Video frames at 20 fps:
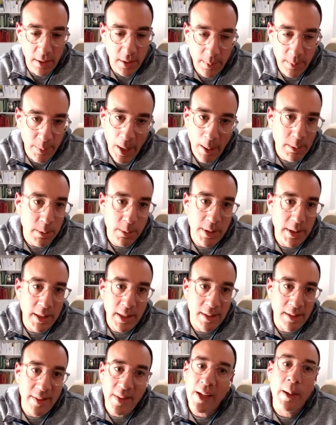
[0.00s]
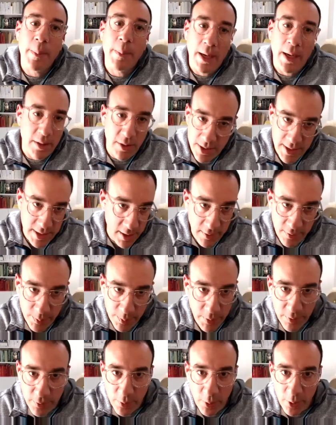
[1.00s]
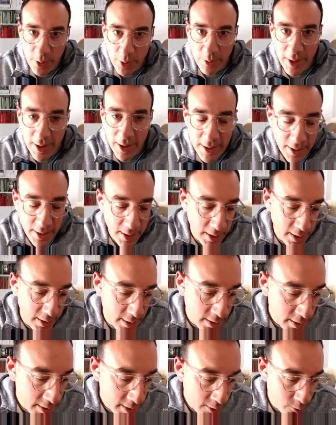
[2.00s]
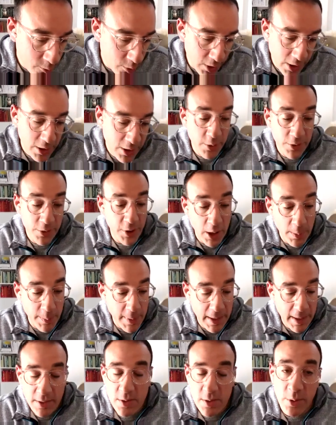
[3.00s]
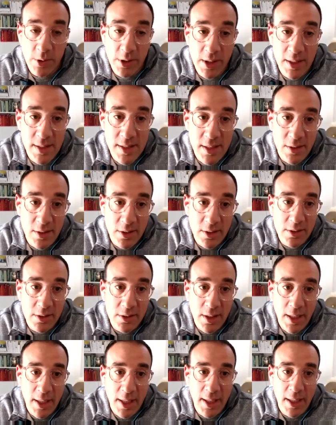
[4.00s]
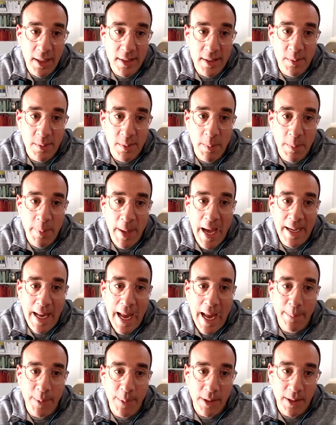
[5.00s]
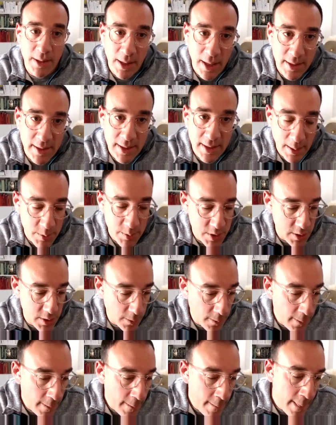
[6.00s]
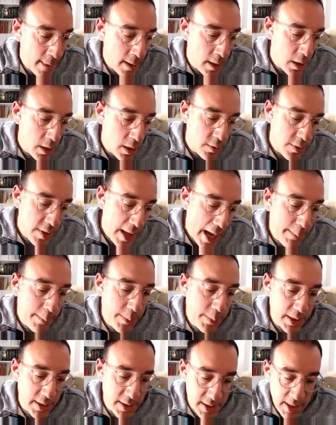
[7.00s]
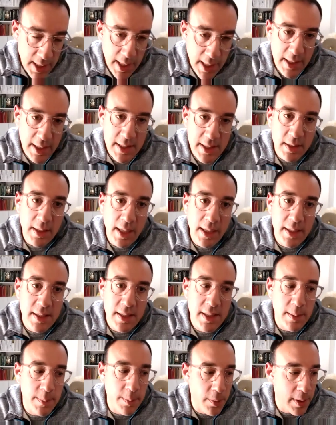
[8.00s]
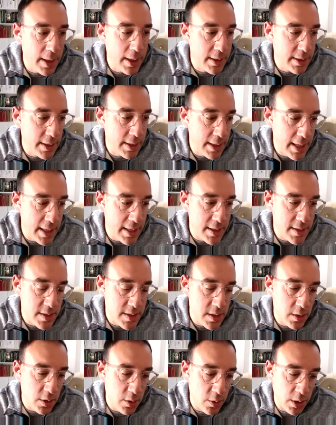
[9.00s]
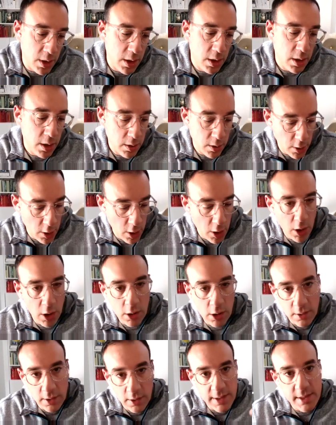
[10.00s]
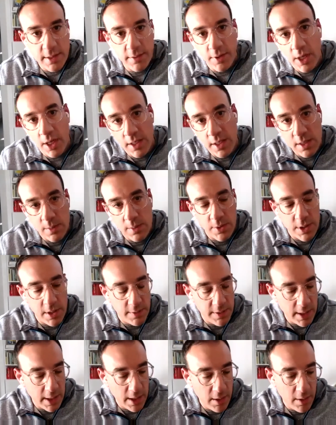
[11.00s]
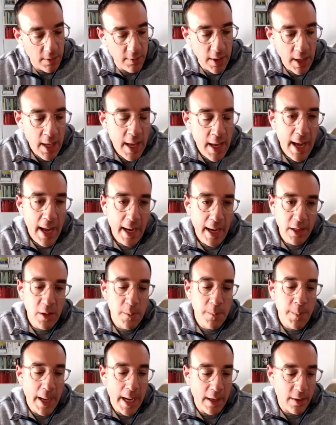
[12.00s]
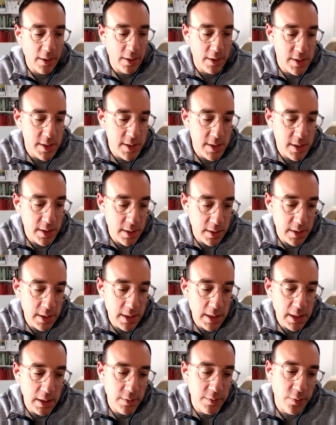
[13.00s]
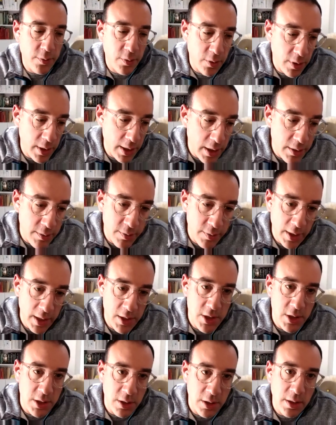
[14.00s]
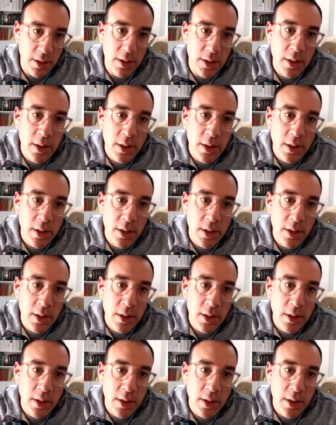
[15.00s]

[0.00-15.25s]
probably didn't think about our stuff before, right? And really, no one thought about us really until uh, something bad happened a lot of times. So that being said, as a legacy brand that has you know a, a, long list of customers they take care of, how do you balance the need for innovation